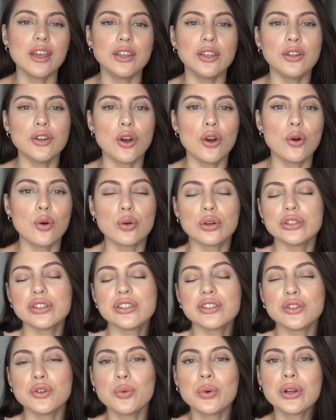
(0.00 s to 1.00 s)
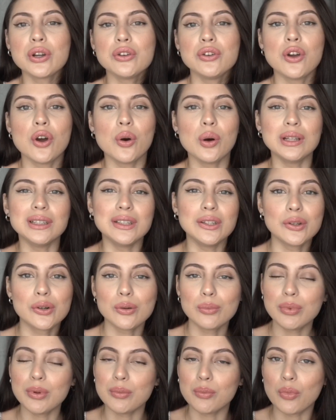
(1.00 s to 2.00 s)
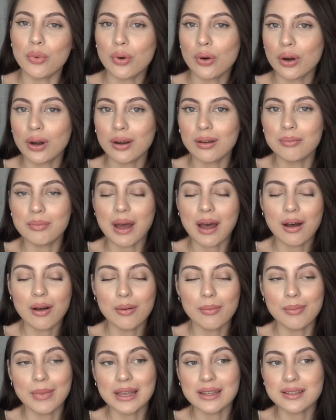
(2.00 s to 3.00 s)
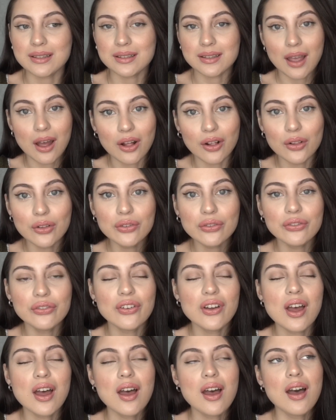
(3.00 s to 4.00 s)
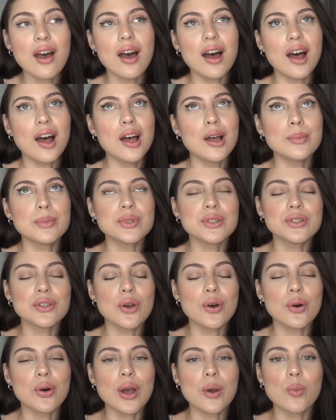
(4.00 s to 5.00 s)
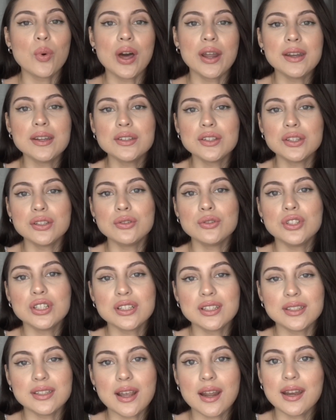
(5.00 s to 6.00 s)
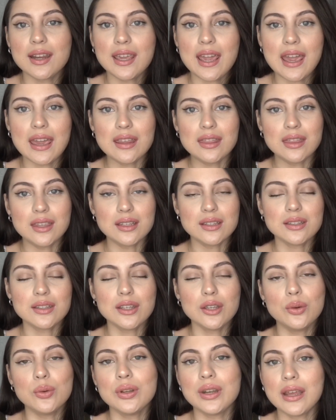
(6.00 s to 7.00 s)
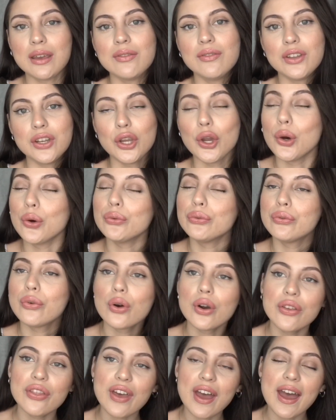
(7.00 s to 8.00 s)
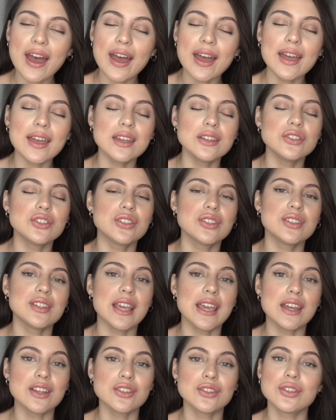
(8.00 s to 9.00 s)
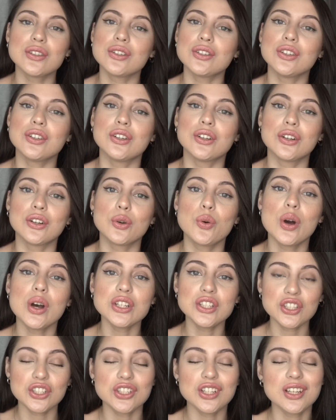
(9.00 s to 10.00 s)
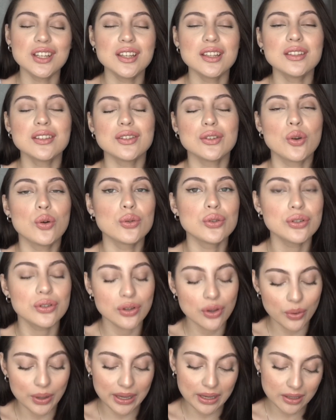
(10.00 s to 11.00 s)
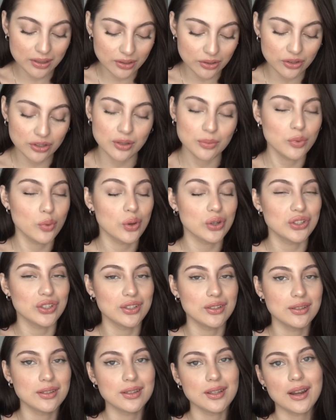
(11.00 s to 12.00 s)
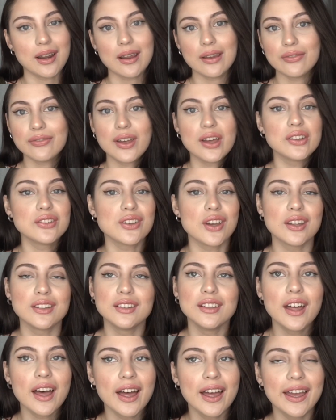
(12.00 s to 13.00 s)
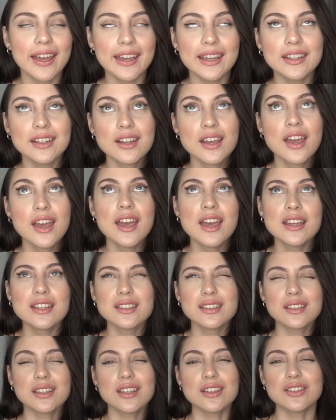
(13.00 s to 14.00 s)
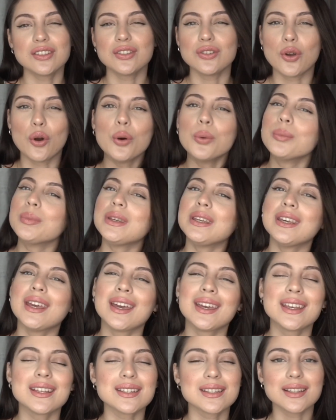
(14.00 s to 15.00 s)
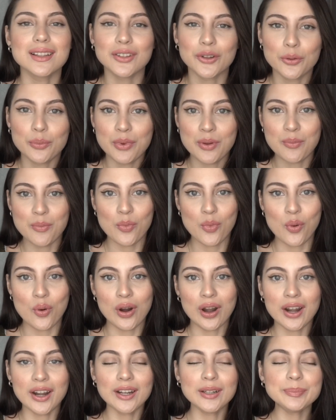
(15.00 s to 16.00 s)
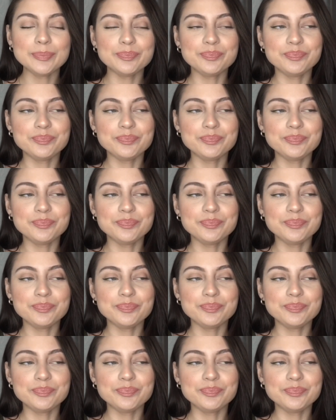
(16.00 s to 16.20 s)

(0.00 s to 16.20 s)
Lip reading: or still want to know a little bit more about myself. So I wanted to just dedicate this Q&A video for that and just answer your questions and also answer some questions that I found online to get to know me, I guess, a little bit more.